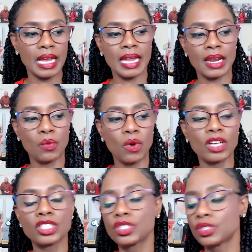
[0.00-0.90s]
And I
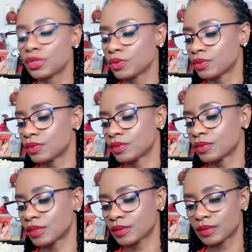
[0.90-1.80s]
want you,
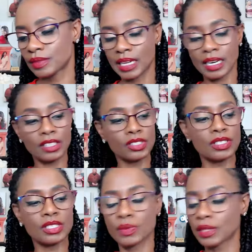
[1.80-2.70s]
and I'll do
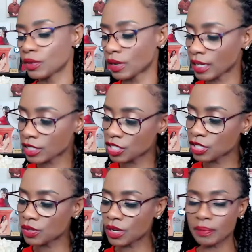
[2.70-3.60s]
this with you, I'll actually
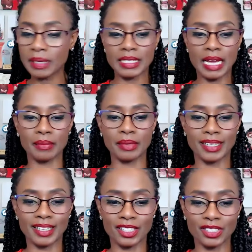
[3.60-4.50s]
do it on my tablet
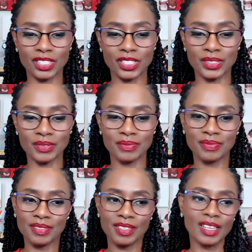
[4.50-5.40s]
and I'll show you.
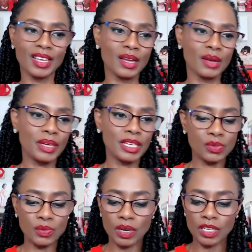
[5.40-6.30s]
Because
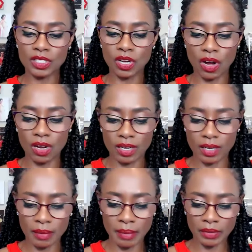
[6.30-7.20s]
we want to talk
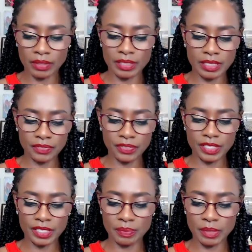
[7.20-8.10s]
about the
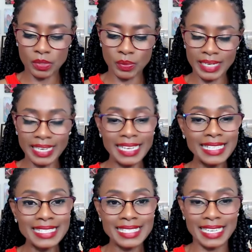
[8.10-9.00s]
difference between
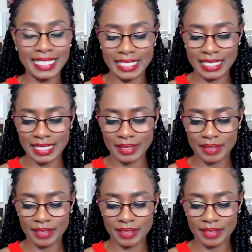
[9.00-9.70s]
instincts